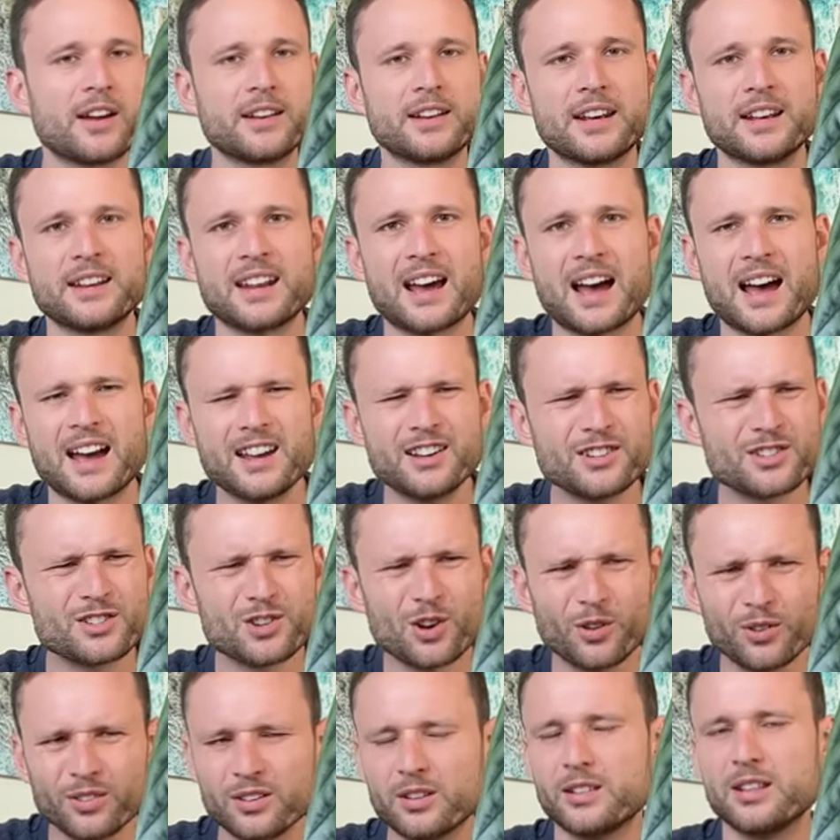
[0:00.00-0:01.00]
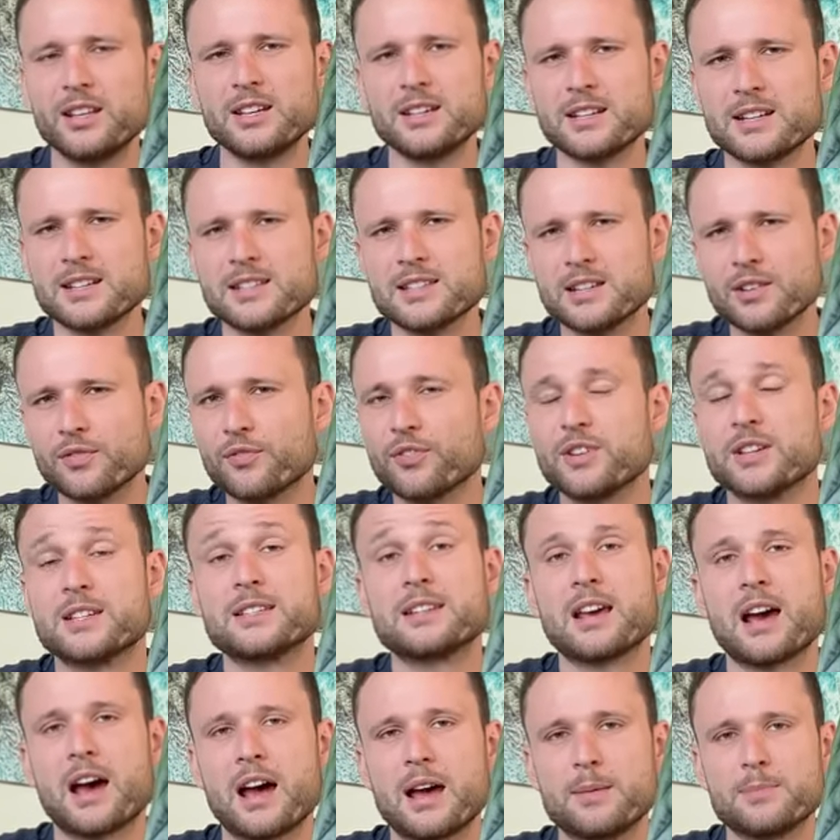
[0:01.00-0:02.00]
that I don't think there's different
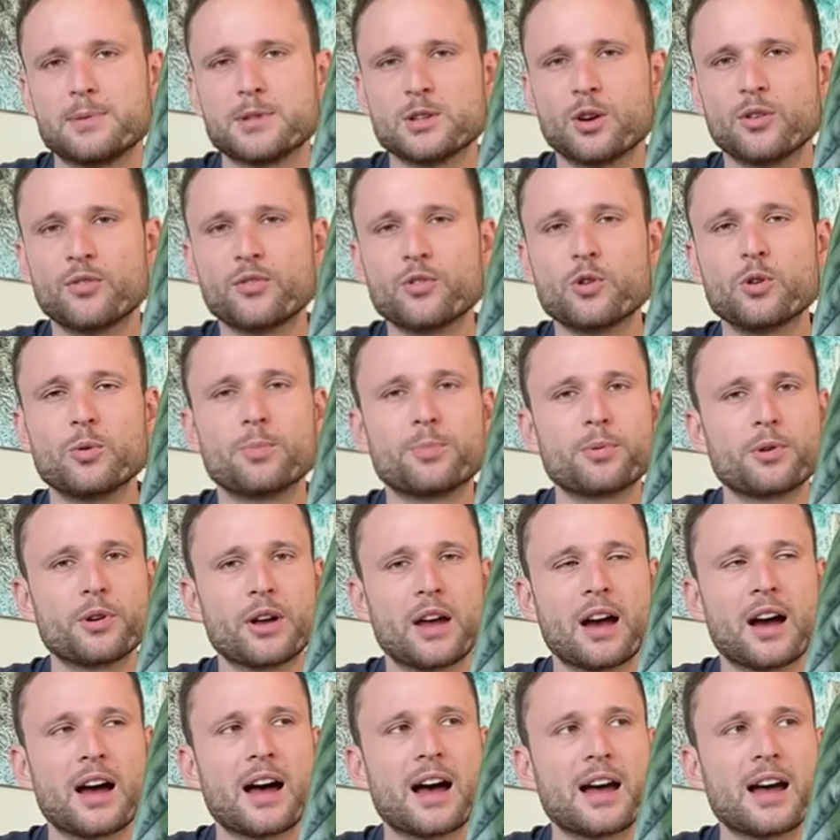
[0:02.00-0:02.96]
types of Cuprea.